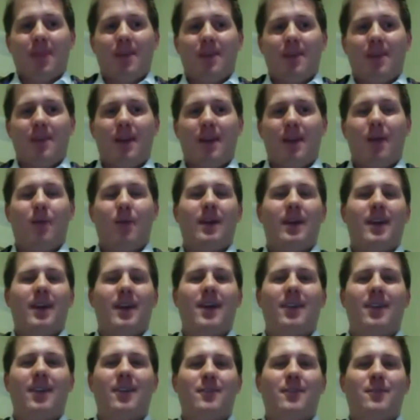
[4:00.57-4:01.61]
Now, what did
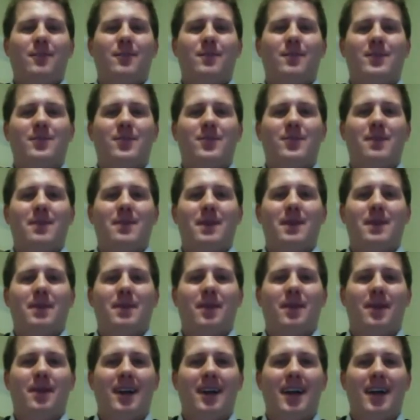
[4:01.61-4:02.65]
I learn from these great
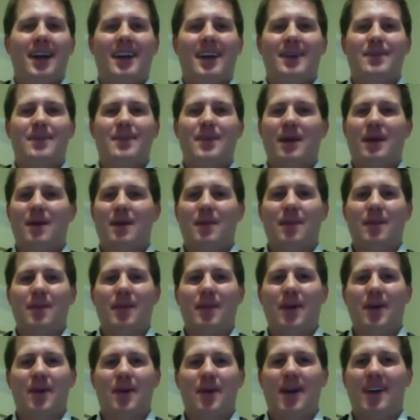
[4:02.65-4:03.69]
people? I could probably
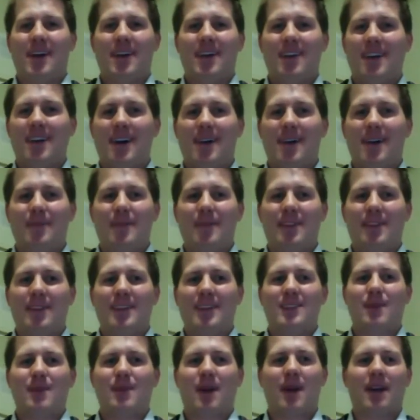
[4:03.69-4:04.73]
go on and on with
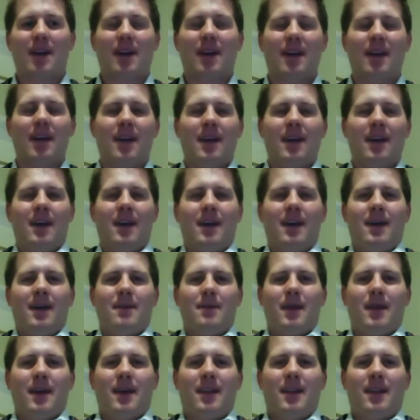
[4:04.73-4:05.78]
this part,
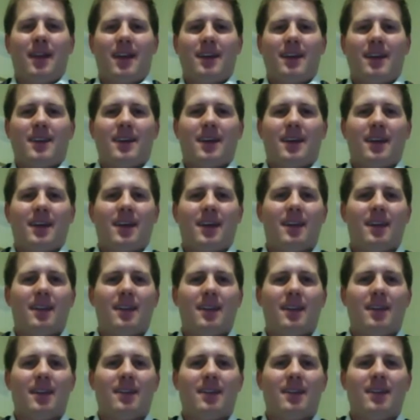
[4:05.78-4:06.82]
but I'd like to
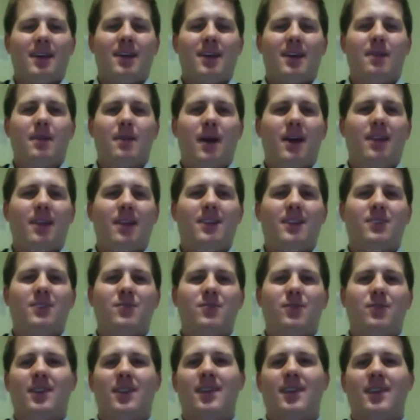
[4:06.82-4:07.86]
tell you about at least
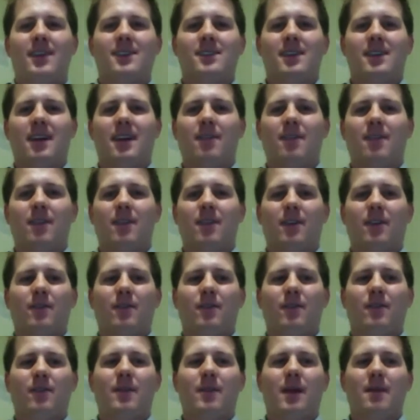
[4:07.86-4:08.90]
3 things that I've learned
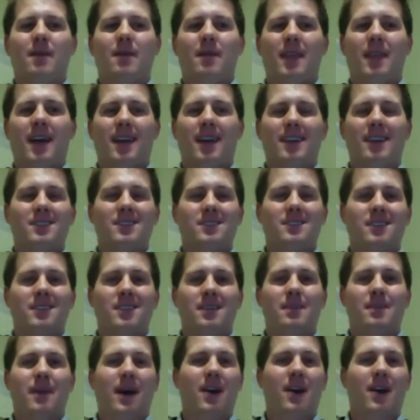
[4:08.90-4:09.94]
from them. And that is
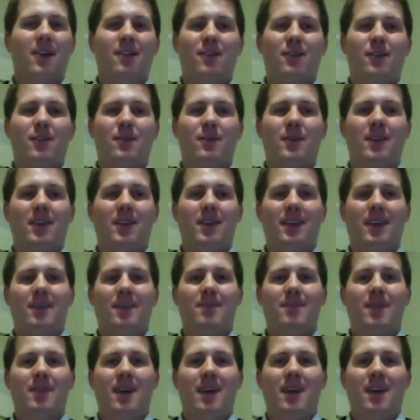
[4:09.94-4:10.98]
the power of humility.